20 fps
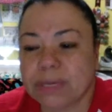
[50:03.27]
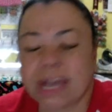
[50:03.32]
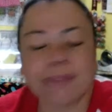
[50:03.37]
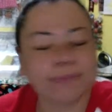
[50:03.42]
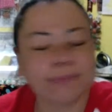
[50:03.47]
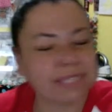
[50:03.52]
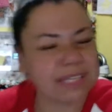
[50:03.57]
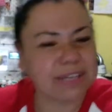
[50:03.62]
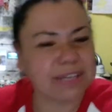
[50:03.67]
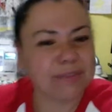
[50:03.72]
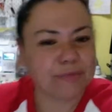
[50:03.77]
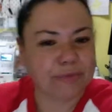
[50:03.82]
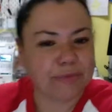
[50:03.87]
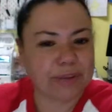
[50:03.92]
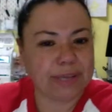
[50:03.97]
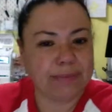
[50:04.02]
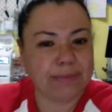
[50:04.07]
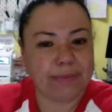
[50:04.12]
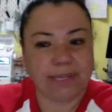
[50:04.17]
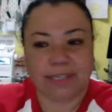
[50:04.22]
I'm saying
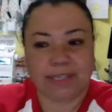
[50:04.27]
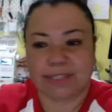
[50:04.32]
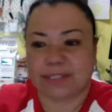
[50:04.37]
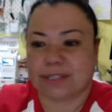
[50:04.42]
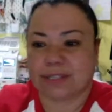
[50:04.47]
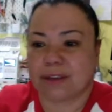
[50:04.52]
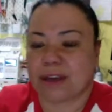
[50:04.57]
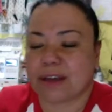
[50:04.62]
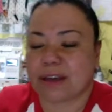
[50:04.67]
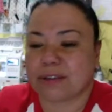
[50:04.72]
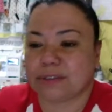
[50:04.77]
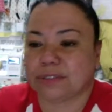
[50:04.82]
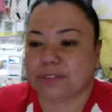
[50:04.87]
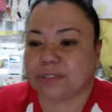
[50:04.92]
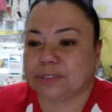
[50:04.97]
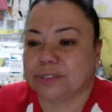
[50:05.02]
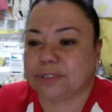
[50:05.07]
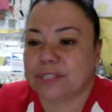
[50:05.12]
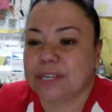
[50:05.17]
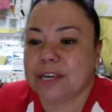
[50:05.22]
Raymond, so I don't
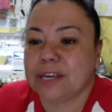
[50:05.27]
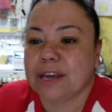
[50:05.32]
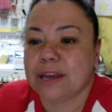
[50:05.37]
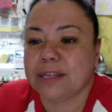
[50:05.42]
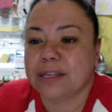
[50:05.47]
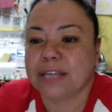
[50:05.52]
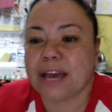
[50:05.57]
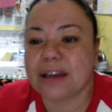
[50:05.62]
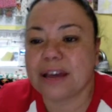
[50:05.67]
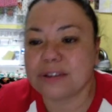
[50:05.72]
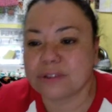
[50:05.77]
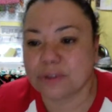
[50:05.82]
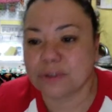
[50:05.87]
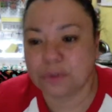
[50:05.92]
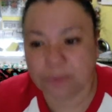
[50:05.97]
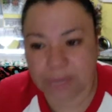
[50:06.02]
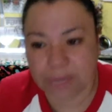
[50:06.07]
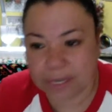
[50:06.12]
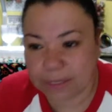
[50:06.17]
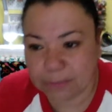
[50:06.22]
know. Y'all know
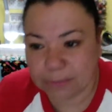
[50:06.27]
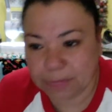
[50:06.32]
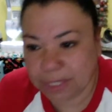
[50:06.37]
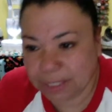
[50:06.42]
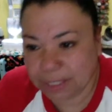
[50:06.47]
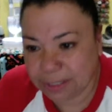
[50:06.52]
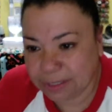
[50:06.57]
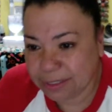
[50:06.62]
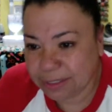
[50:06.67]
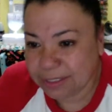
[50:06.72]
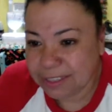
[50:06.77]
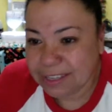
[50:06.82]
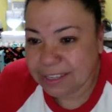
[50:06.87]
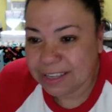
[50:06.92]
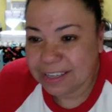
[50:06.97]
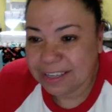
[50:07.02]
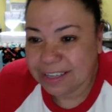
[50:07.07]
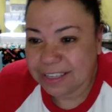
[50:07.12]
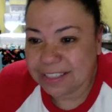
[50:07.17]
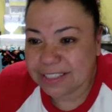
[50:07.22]
what I mean
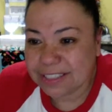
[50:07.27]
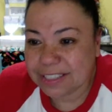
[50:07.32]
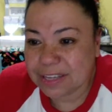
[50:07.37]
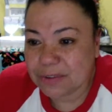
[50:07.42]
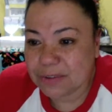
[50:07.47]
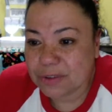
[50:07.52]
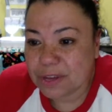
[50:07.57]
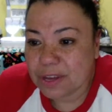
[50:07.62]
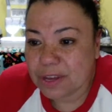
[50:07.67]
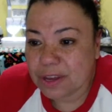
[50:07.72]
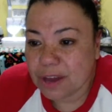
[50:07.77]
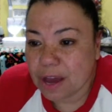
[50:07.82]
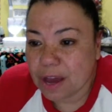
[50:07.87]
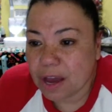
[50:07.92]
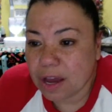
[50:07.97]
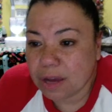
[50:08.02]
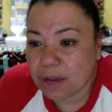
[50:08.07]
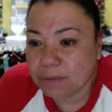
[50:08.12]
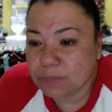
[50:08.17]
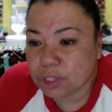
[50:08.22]
and stuff.
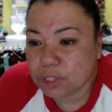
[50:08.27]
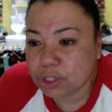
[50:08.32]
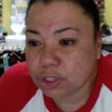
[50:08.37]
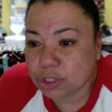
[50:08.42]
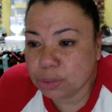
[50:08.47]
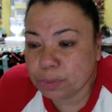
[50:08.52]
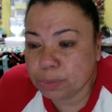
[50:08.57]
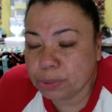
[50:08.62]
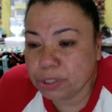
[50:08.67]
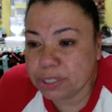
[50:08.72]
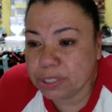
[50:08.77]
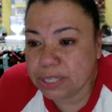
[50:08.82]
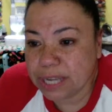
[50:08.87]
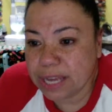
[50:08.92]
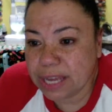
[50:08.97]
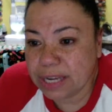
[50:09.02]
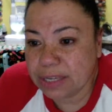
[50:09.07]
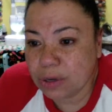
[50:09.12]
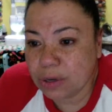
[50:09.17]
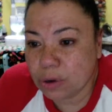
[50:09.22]
Do you put
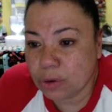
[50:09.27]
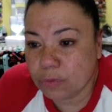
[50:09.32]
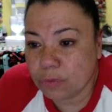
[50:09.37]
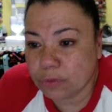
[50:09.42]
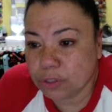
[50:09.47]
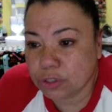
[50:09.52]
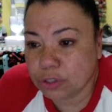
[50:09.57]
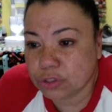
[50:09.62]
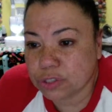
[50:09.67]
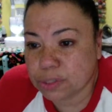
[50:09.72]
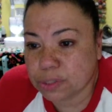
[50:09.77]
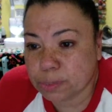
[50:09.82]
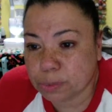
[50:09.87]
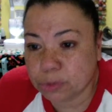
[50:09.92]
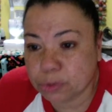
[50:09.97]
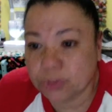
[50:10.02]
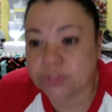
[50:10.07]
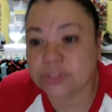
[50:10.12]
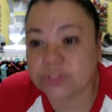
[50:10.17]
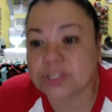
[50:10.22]
netting over your
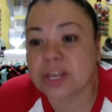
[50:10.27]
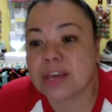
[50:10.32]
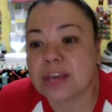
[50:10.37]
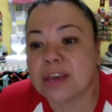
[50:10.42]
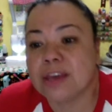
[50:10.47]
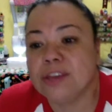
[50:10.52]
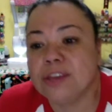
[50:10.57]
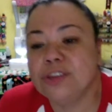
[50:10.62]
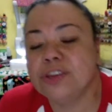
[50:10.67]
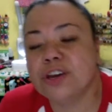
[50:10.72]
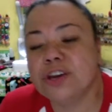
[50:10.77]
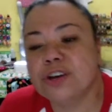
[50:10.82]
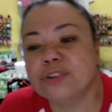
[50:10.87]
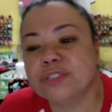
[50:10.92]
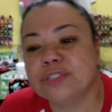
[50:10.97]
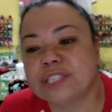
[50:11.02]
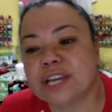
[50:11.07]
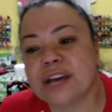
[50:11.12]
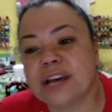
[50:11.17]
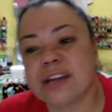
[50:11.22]
spools? No,
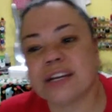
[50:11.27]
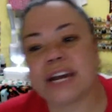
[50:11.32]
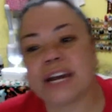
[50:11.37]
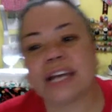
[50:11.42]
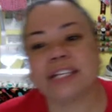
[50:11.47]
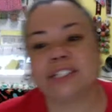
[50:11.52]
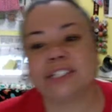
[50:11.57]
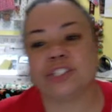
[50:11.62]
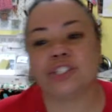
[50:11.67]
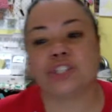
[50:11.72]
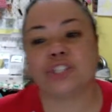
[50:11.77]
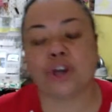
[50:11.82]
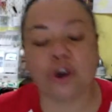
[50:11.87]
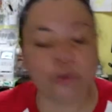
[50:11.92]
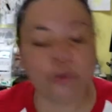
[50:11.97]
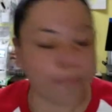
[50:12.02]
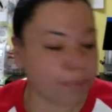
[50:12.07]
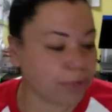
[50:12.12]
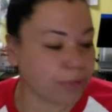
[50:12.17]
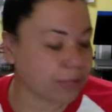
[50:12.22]
Donna, I
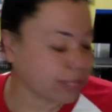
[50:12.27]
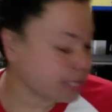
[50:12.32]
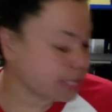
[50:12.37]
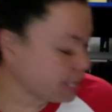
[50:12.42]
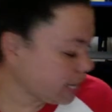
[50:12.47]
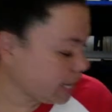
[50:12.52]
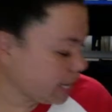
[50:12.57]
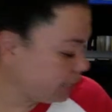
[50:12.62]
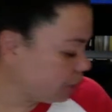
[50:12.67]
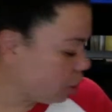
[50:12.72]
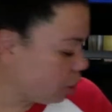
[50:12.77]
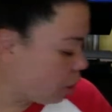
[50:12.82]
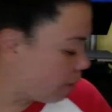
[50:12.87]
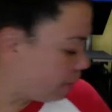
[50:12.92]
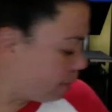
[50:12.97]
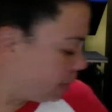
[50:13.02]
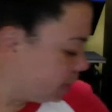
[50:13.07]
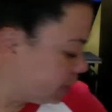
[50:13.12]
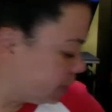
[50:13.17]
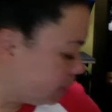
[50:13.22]
don't put the netting on
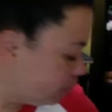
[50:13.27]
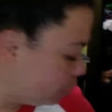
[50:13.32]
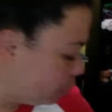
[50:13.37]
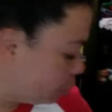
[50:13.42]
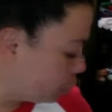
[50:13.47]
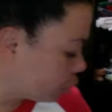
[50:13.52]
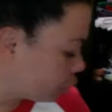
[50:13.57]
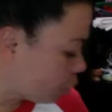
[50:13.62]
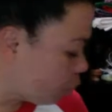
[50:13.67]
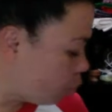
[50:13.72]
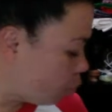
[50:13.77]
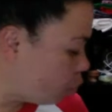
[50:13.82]
my spools.